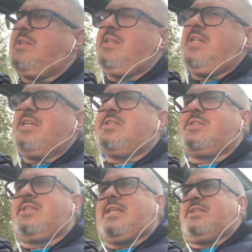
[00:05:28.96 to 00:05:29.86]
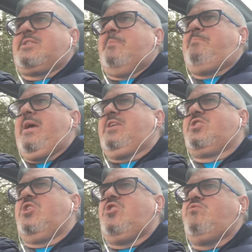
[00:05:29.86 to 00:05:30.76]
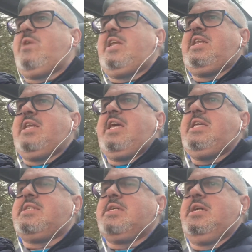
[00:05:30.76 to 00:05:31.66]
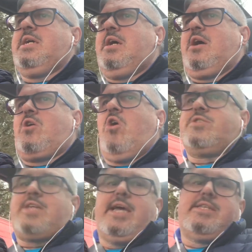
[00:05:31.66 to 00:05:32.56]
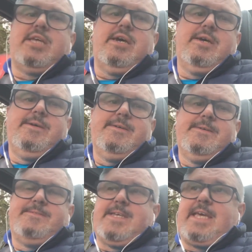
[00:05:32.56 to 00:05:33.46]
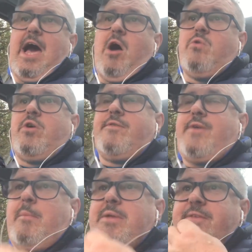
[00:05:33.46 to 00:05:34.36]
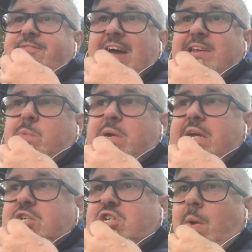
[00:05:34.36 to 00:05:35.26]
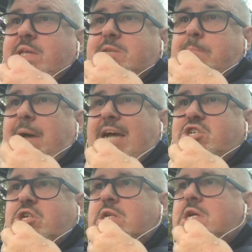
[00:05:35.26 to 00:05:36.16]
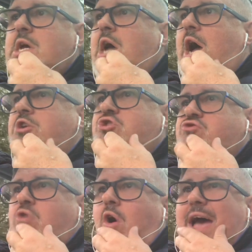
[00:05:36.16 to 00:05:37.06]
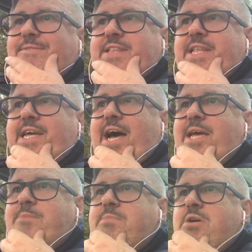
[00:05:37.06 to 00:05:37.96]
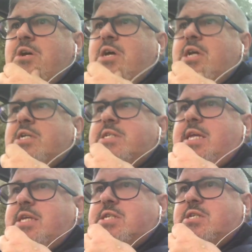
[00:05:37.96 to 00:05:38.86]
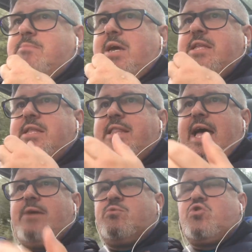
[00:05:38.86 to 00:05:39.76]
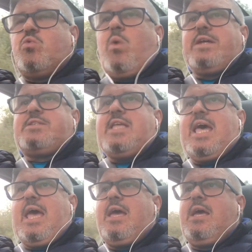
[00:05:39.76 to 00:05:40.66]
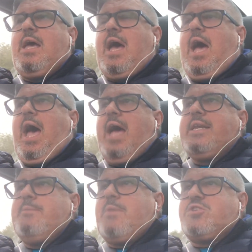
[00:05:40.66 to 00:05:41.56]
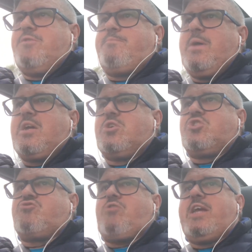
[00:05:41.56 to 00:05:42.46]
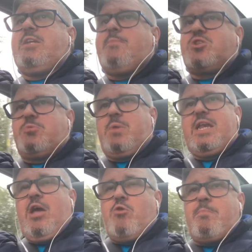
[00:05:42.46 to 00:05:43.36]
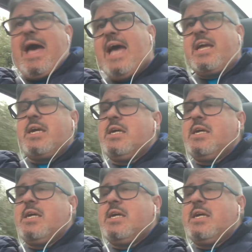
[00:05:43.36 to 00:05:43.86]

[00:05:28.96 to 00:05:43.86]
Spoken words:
that's the bits that you really need Conte to get hold of. I mean, the fact that we're showing some passion and drive in the game says to me that was always there, and it must have been constrained, it must have been held back,